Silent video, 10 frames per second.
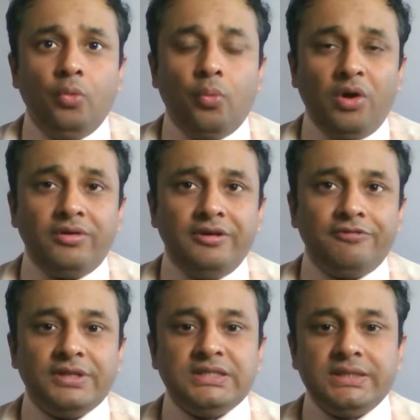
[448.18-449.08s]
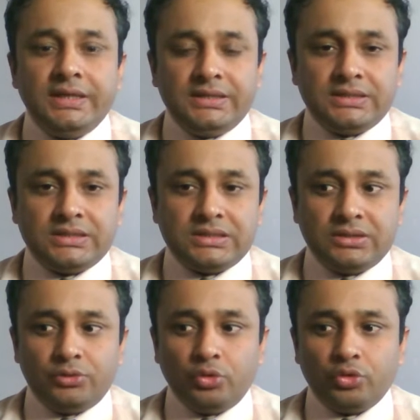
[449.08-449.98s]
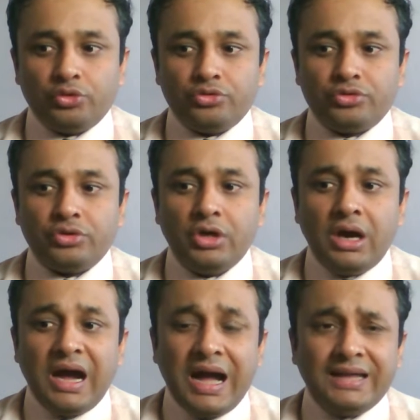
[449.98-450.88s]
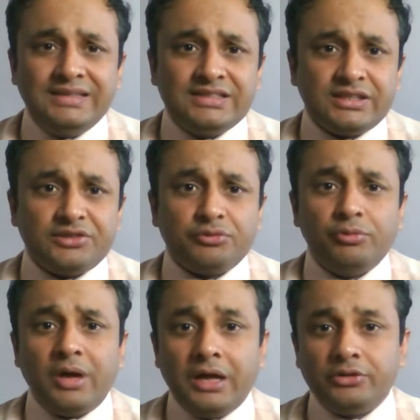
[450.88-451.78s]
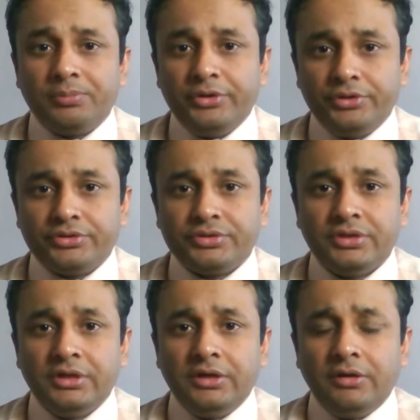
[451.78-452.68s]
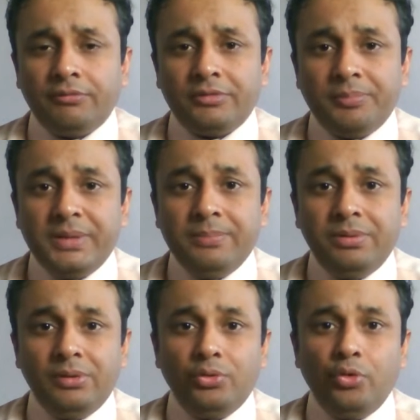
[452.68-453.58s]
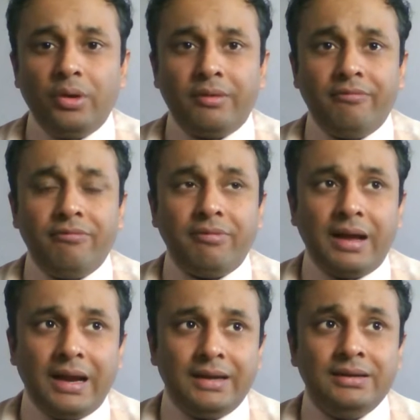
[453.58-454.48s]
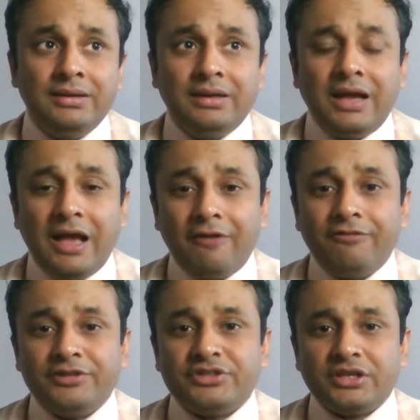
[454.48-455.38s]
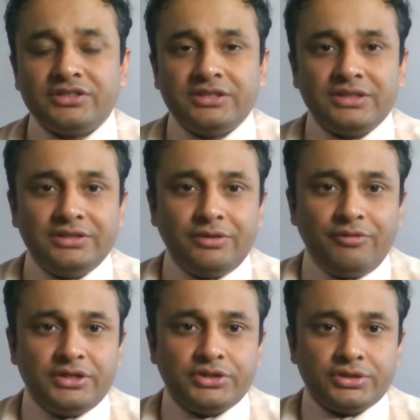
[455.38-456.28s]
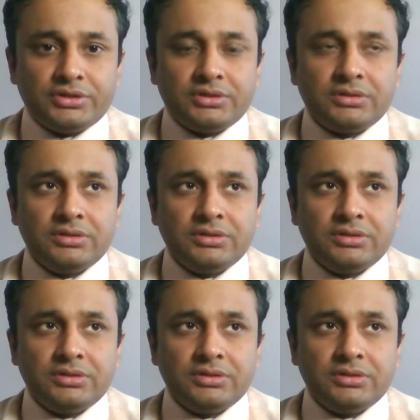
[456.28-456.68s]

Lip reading: what differentiates those highly successful entrepreneurs from the people who have had average success in their ventures.